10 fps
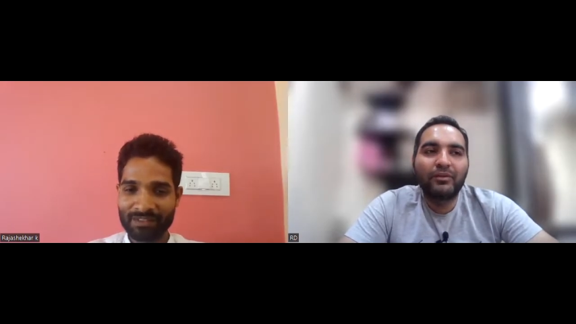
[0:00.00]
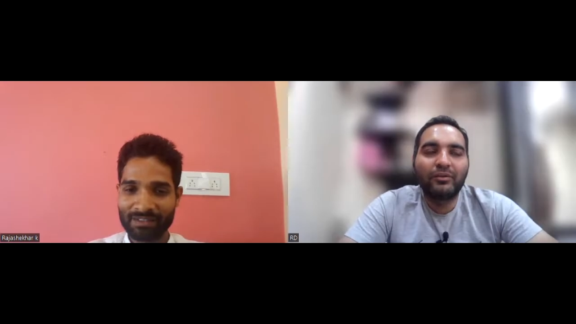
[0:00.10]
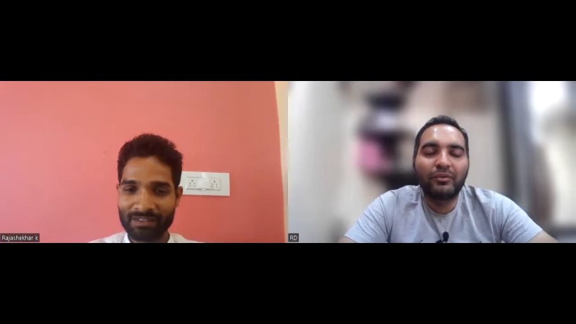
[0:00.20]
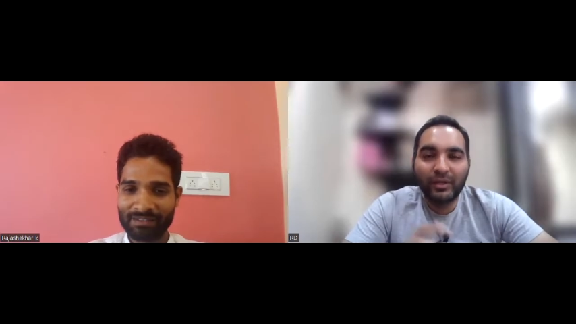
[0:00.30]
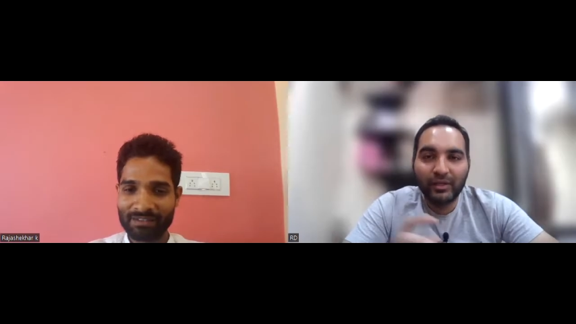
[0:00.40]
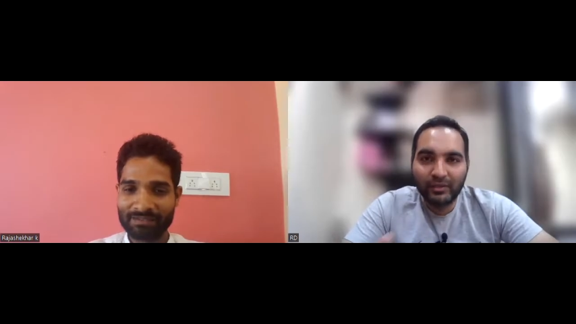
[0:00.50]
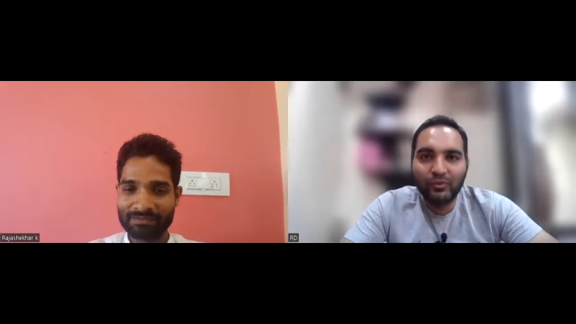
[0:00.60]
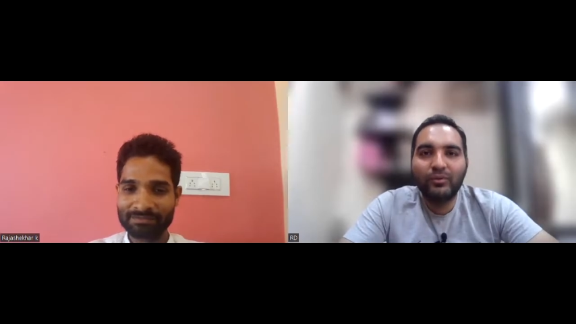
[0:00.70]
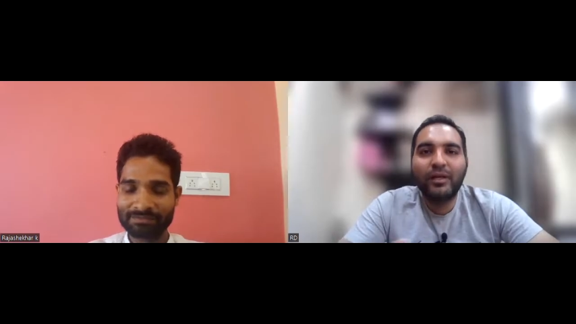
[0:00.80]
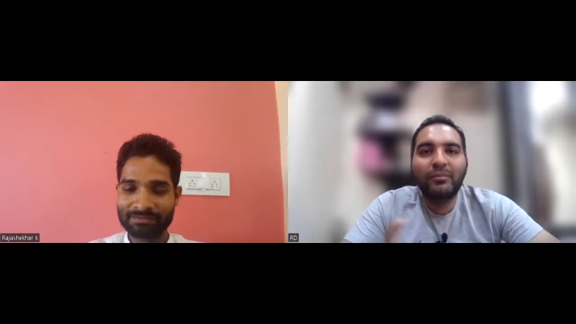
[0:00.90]
Speaker 1: you can
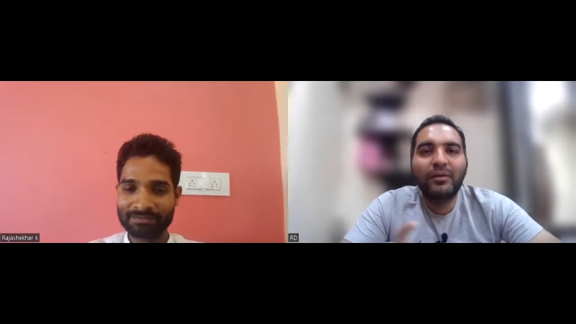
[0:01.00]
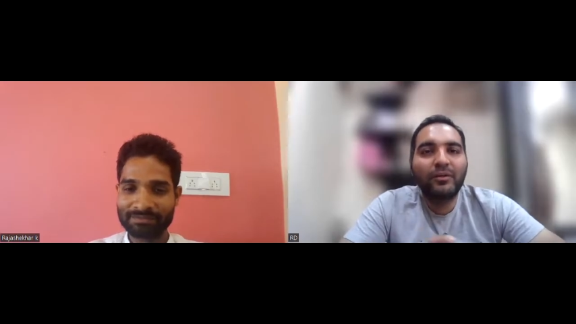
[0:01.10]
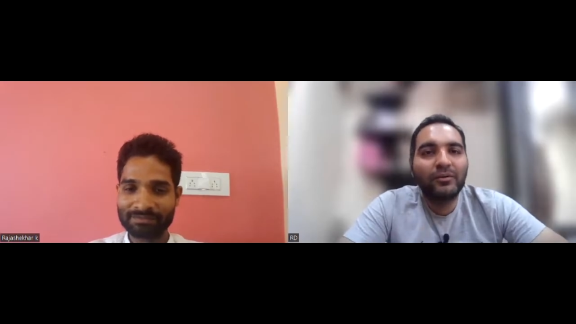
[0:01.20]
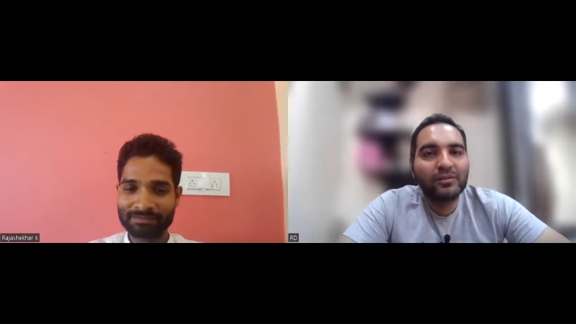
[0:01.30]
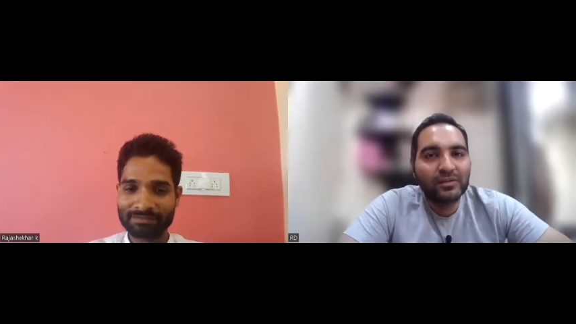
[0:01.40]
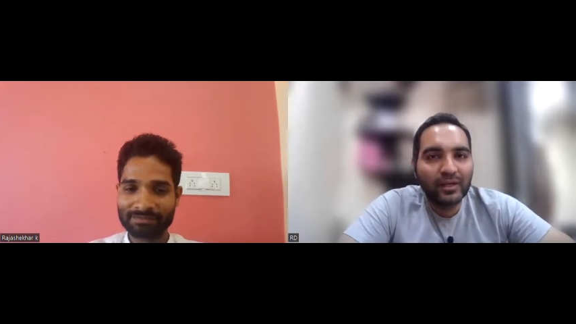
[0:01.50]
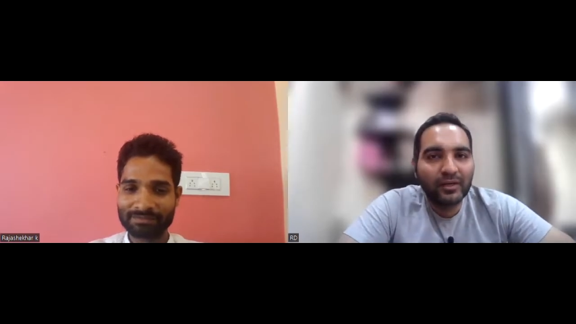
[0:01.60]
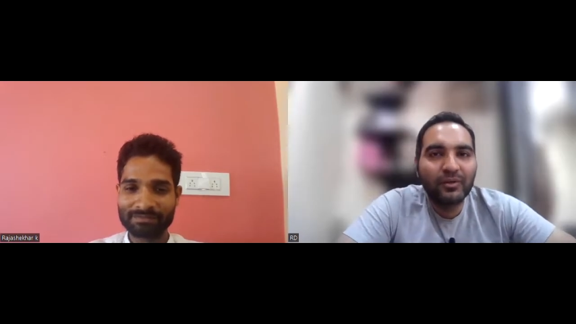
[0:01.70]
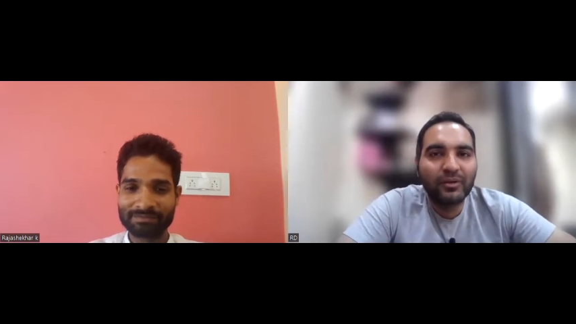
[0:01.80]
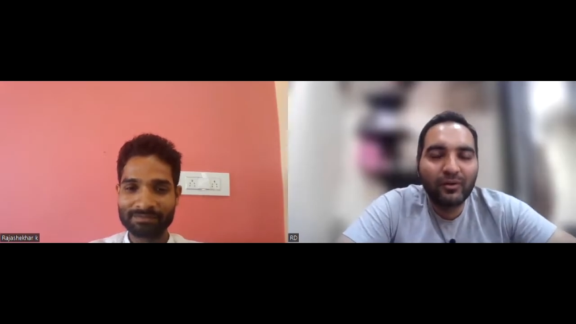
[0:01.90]
include that particular
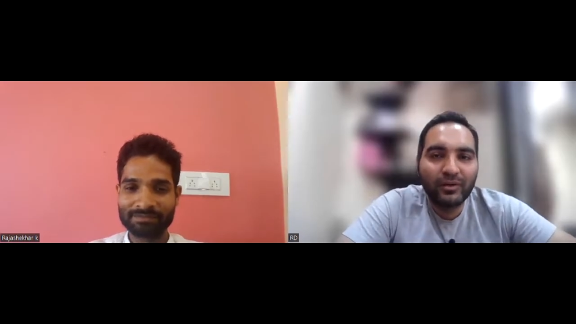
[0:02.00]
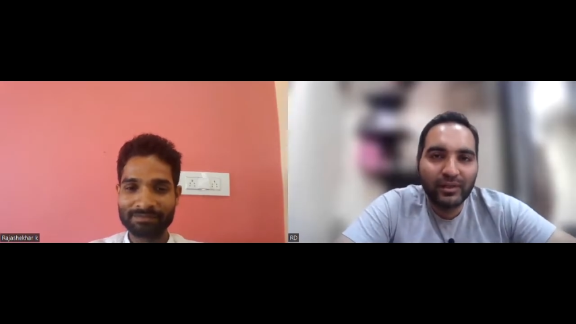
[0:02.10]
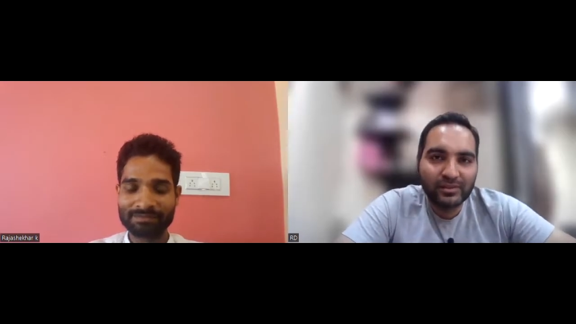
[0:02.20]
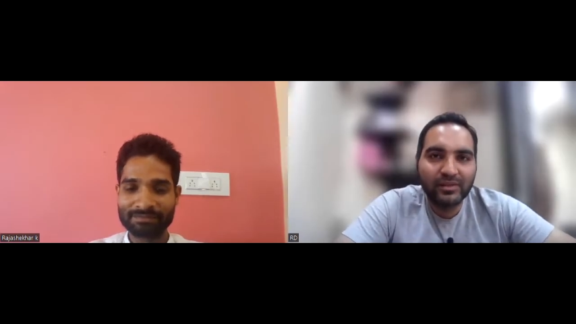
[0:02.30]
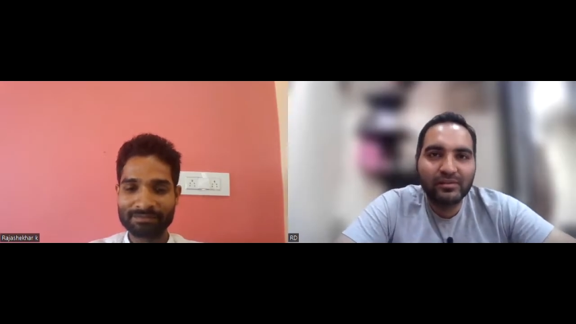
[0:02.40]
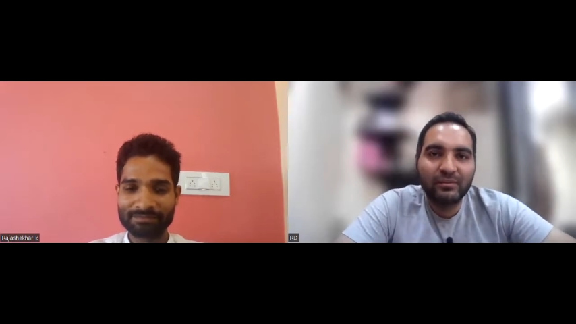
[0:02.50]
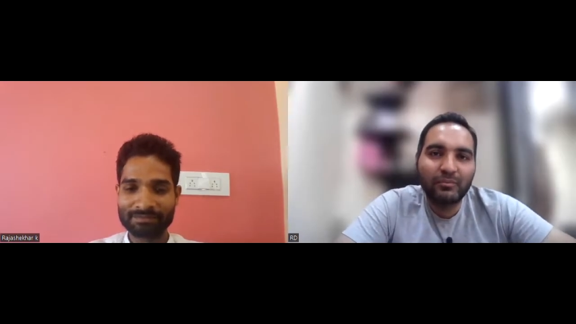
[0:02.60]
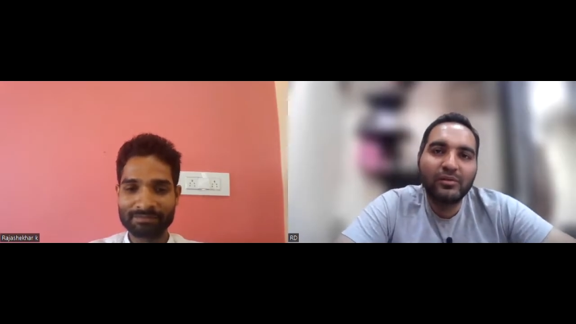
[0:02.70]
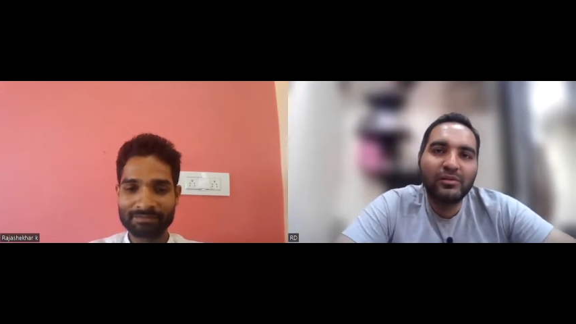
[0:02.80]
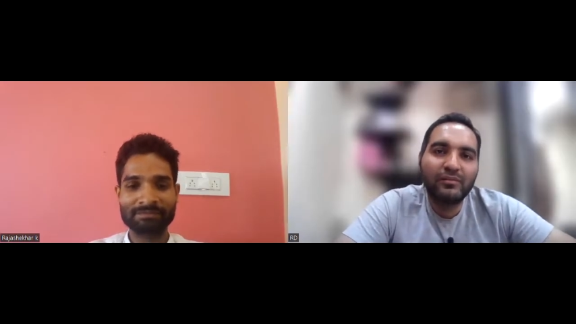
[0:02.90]
scenario in your test case
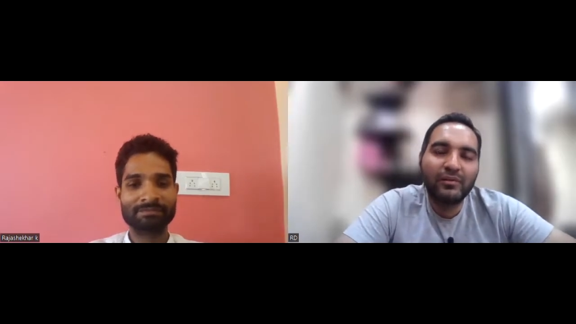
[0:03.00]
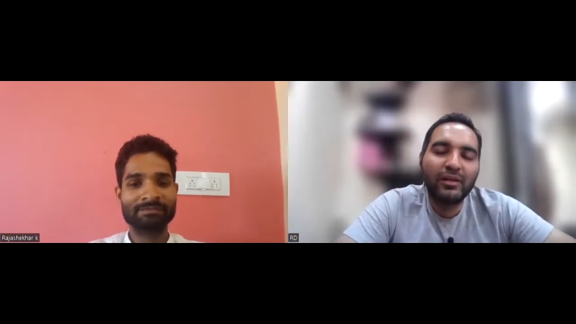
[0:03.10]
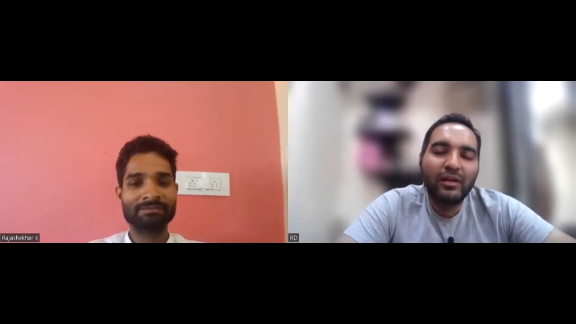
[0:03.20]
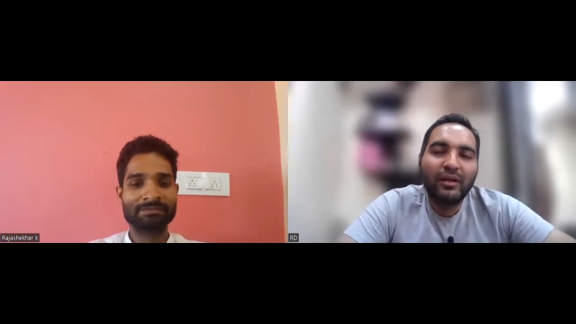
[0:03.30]
repository